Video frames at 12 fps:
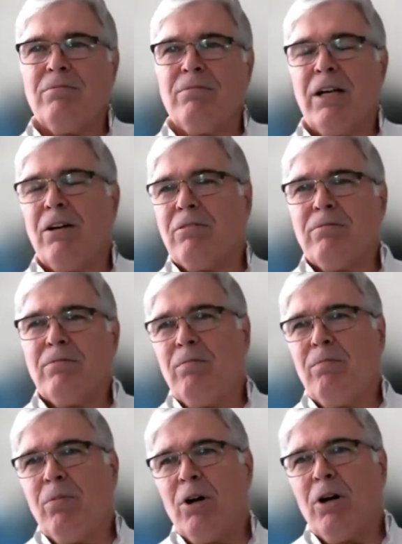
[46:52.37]
you know,
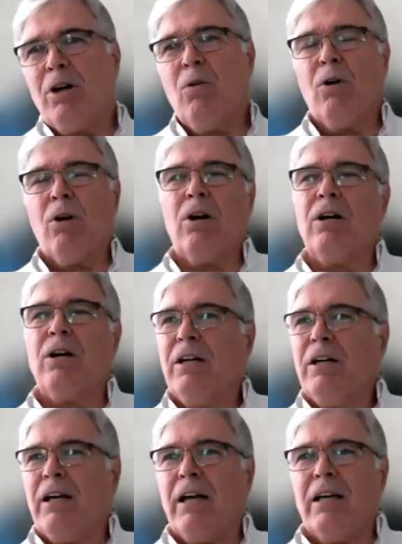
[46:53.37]
put in a corner
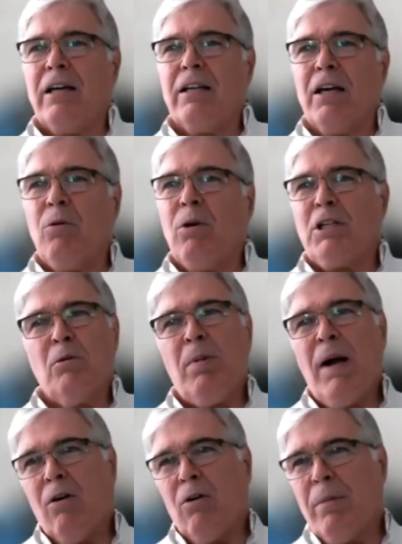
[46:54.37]
and they want their
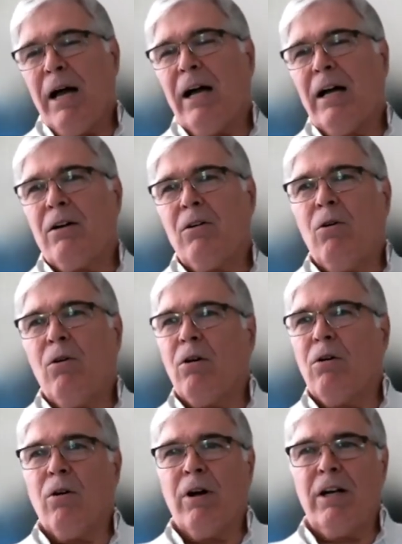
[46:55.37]
power back
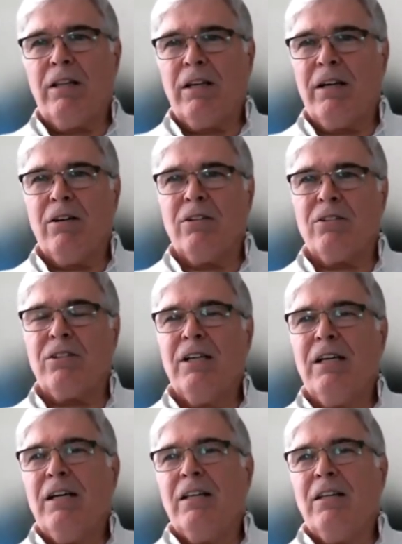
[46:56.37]
or anything else.
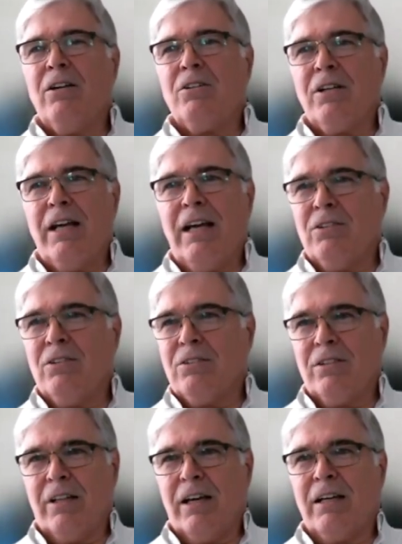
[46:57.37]
There's an angle
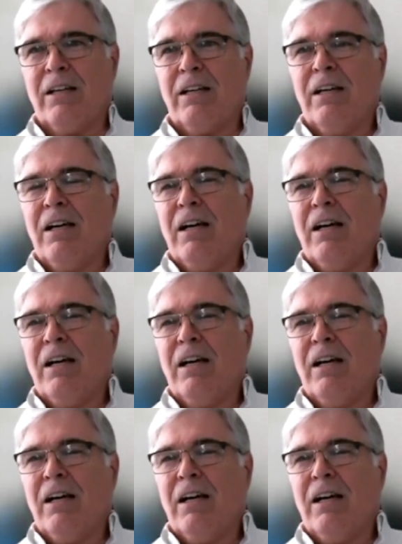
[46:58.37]
to that.